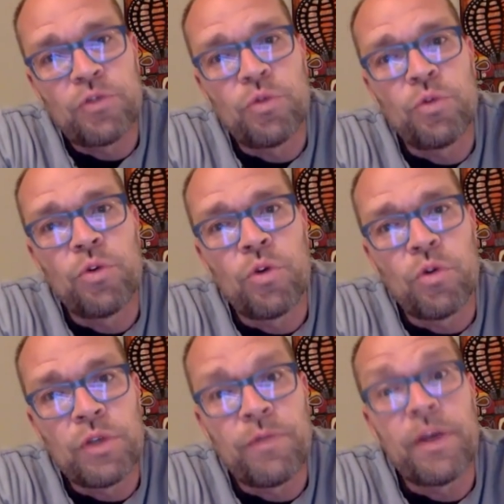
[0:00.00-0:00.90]
to
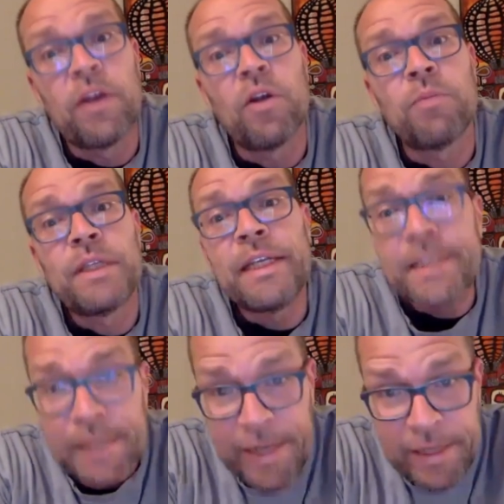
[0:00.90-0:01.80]
develop
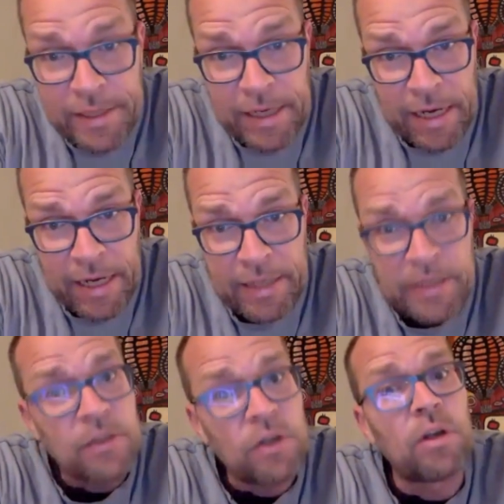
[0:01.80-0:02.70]
detailed
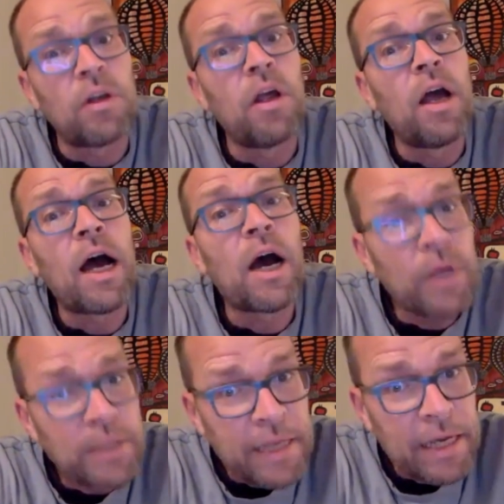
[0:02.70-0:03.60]
guides on how
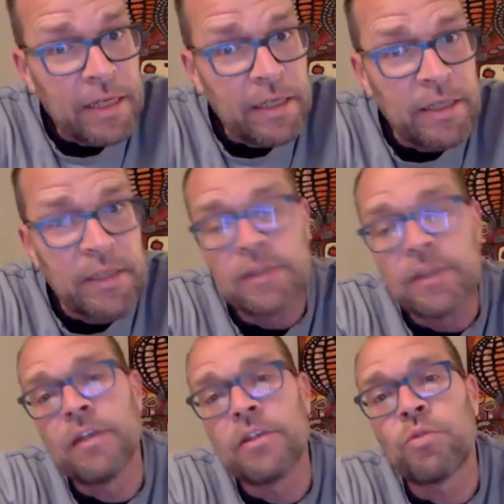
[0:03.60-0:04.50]
exactly it is
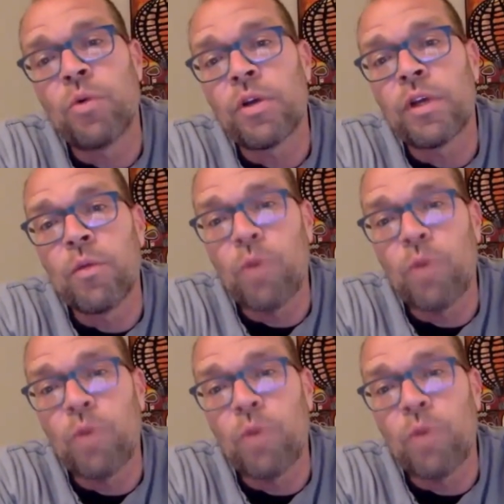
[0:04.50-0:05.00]
that it's working,